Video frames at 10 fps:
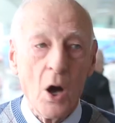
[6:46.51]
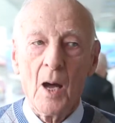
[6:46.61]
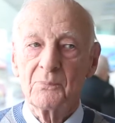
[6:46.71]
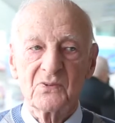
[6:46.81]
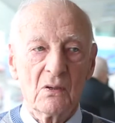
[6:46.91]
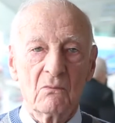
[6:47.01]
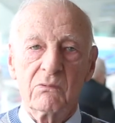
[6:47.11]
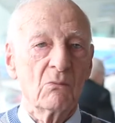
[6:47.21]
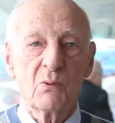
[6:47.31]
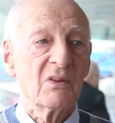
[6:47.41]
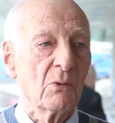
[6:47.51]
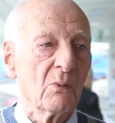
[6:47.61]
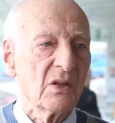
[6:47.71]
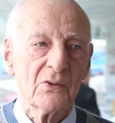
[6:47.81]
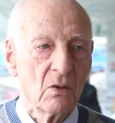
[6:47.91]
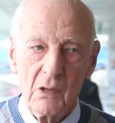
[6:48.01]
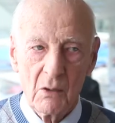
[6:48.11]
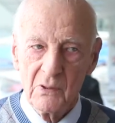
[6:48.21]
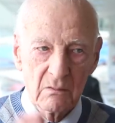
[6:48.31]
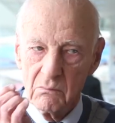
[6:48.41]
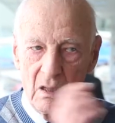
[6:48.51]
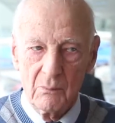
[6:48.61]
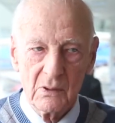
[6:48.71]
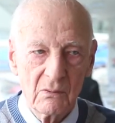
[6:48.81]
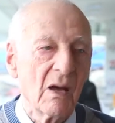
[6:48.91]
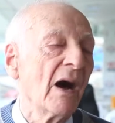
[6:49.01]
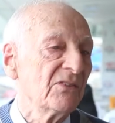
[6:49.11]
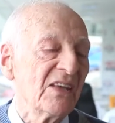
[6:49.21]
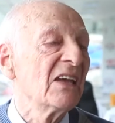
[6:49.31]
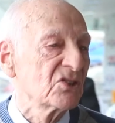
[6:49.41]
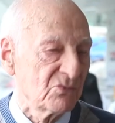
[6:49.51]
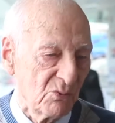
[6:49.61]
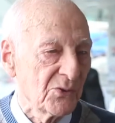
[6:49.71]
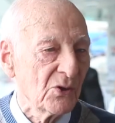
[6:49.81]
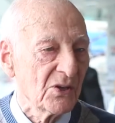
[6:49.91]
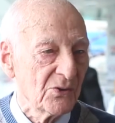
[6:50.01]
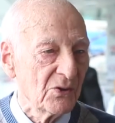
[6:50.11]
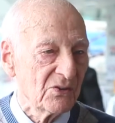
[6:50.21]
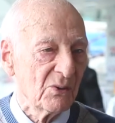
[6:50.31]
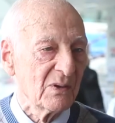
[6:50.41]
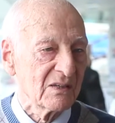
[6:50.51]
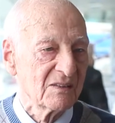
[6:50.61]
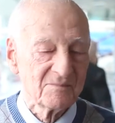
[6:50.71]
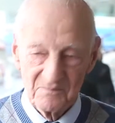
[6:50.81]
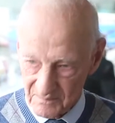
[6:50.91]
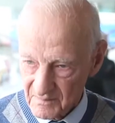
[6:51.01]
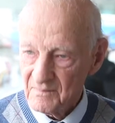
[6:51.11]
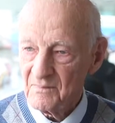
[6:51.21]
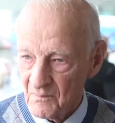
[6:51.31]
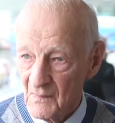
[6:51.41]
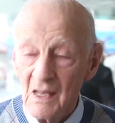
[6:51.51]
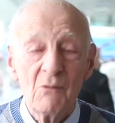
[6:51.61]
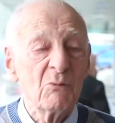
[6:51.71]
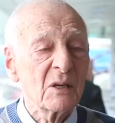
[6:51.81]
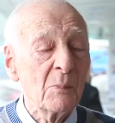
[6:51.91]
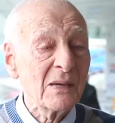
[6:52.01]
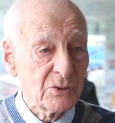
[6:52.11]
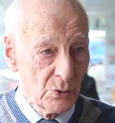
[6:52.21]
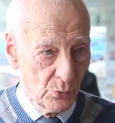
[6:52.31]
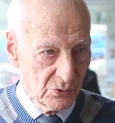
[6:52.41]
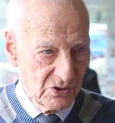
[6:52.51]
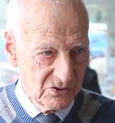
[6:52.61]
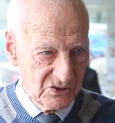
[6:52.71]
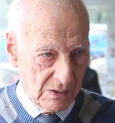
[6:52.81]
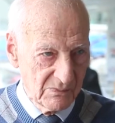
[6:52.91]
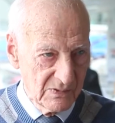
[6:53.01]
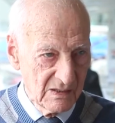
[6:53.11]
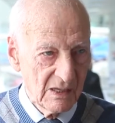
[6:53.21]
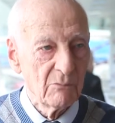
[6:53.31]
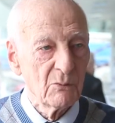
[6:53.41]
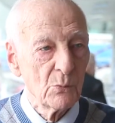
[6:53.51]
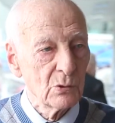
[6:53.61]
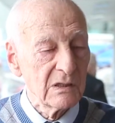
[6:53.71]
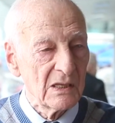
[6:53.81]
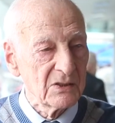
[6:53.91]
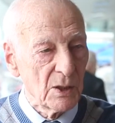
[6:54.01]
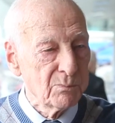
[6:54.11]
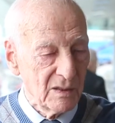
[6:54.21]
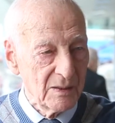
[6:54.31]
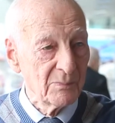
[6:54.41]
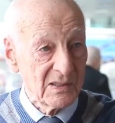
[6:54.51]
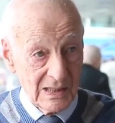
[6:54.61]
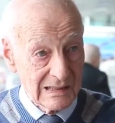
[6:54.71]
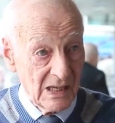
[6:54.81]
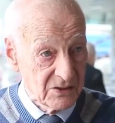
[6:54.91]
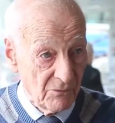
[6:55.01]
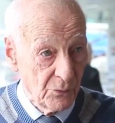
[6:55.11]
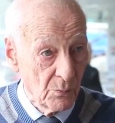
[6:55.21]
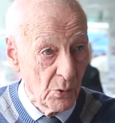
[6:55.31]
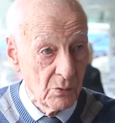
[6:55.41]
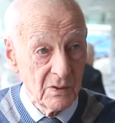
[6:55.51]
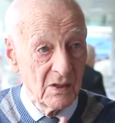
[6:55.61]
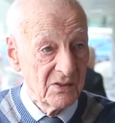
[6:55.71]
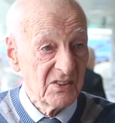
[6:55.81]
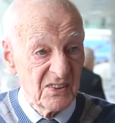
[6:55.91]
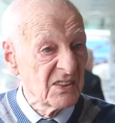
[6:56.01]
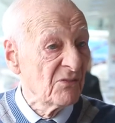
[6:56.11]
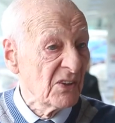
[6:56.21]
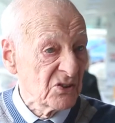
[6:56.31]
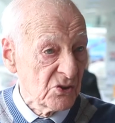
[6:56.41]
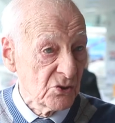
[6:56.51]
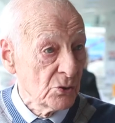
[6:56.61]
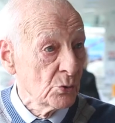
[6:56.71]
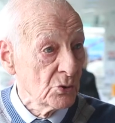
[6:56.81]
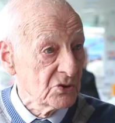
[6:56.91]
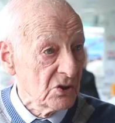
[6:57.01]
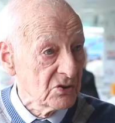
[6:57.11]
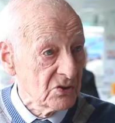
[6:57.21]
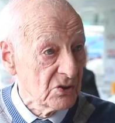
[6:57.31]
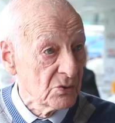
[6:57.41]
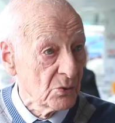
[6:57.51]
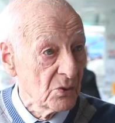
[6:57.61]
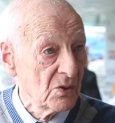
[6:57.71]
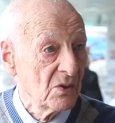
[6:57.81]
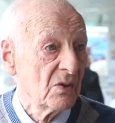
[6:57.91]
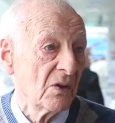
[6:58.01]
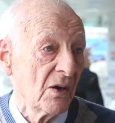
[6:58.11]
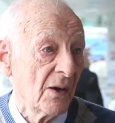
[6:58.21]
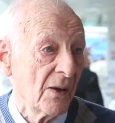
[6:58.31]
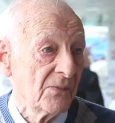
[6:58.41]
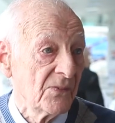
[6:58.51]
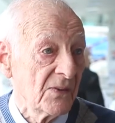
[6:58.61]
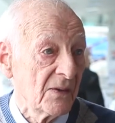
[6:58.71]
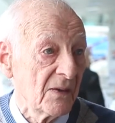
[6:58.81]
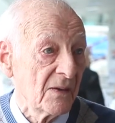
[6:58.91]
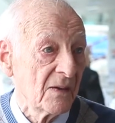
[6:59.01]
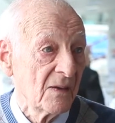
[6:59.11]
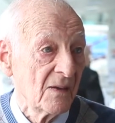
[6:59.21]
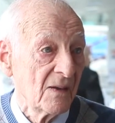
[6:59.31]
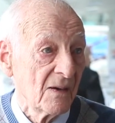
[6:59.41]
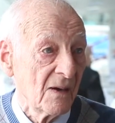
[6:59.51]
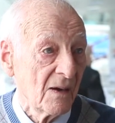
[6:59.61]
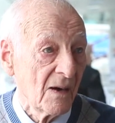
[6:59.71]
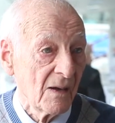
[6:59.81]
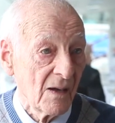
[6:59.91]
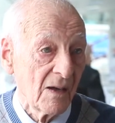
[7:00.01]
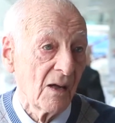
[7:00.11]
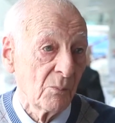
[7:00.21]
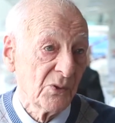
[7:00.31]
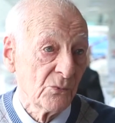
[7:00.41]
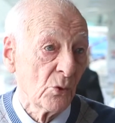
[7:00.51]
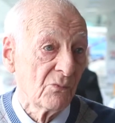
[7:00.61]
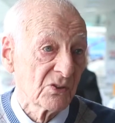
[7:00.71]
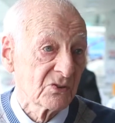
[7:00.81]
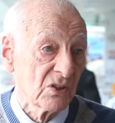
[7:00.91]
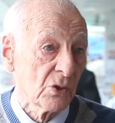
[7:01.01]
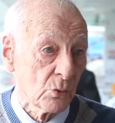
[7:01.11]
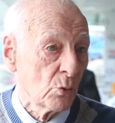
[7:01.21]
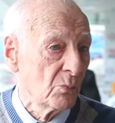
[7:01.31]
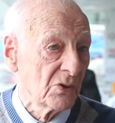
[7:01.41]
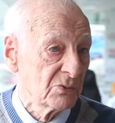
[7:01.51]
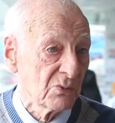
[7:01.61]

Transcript: Oh, absolutely. Whether or not, I wouldn't, yes, without a doubt, they were a better known team, and were more likely to play in better class of football. You did divisions in those years, you know, and Albion Rovers, the Coatbridge,